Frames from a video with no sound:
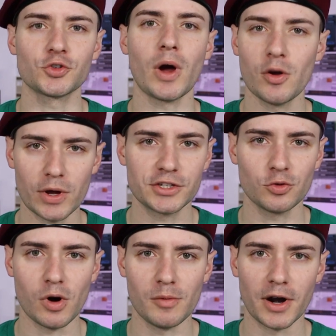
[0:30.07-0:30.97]
So I went to
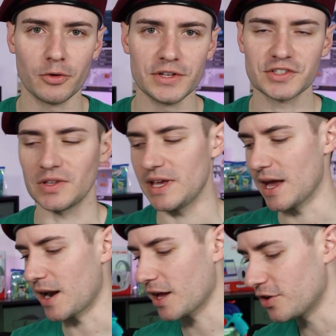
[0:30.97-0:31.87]
Walmart recently
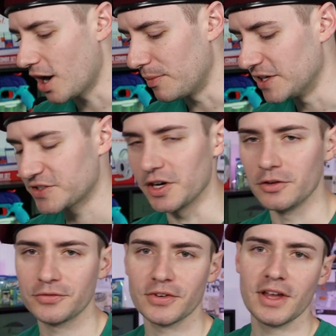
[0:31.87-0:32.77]
and I got
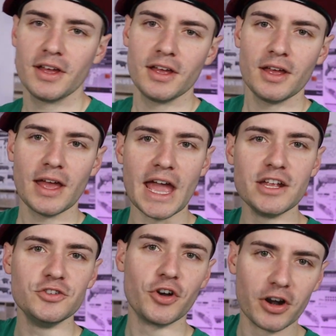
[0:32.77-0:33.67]
myself
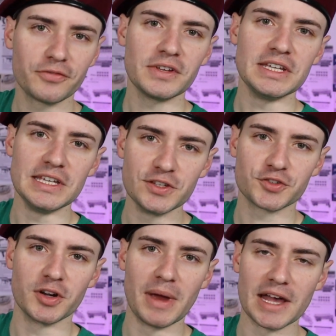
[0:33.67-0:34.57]
a Nerf
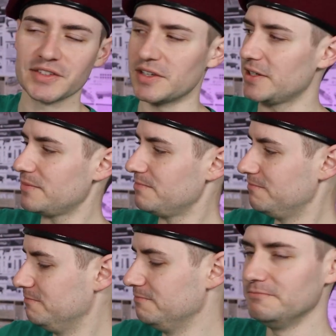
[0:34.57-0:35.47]
Easter basket.
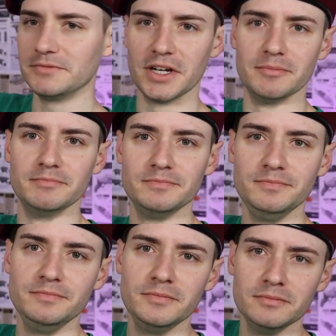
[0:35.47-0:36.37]

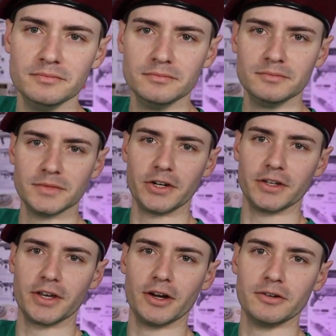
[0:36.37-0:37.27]
Here
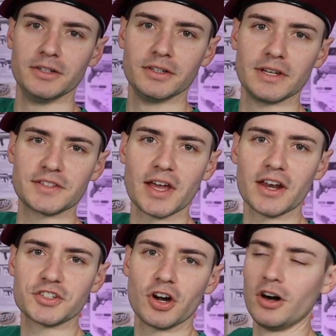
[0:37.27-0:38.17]
you go. It's kind
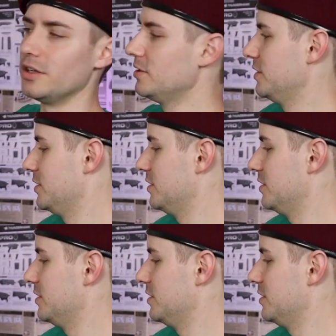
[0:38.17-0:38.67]
of tall,